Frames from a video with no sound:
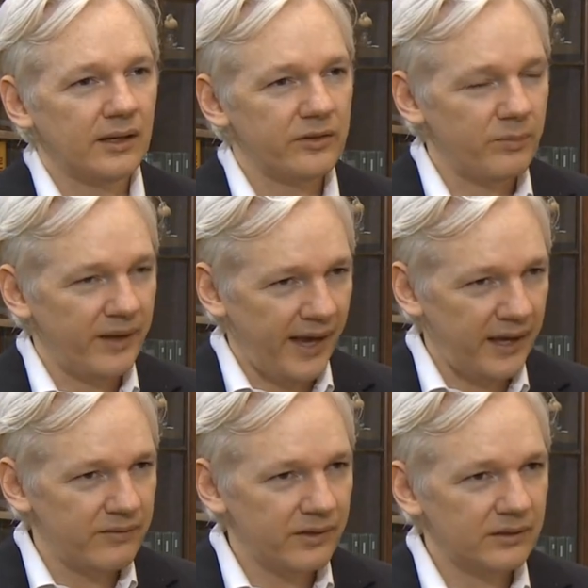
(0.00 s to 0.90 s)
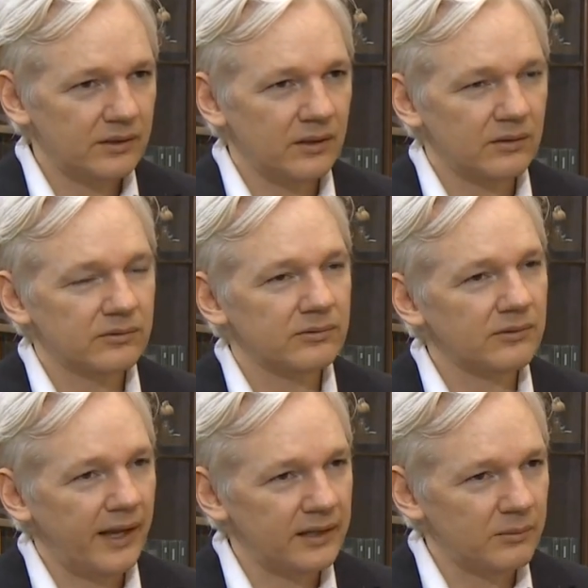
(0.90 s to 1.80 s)
the behavior of
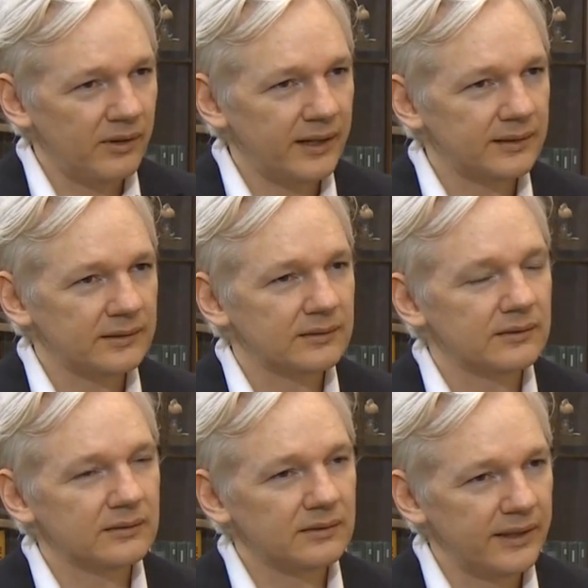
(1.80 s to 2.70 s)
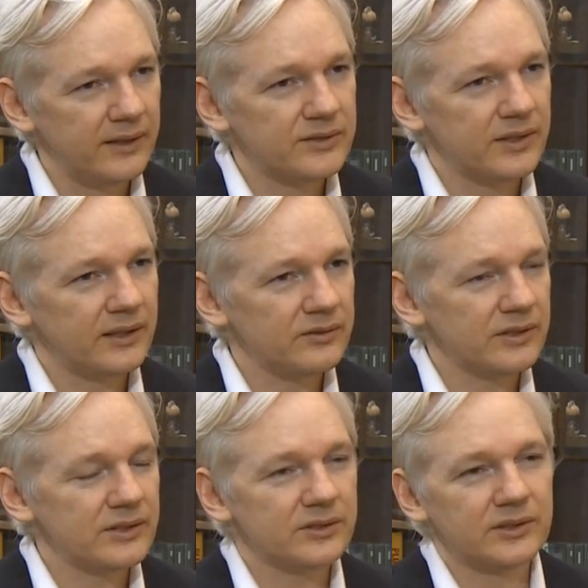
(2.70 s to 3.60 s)
Latin American leaders and
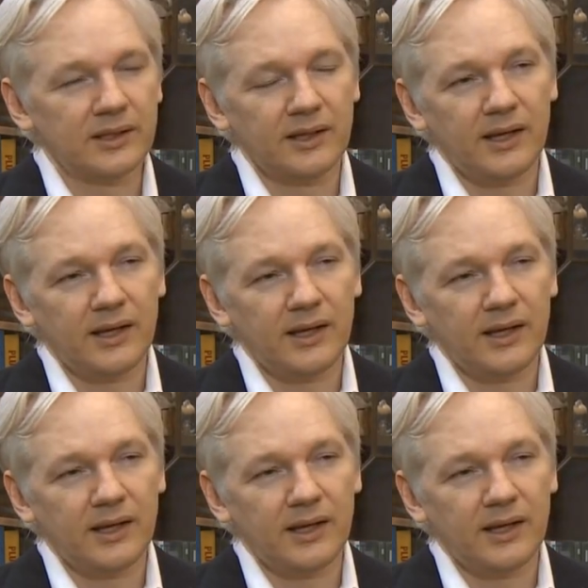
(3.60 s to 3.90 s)
interests,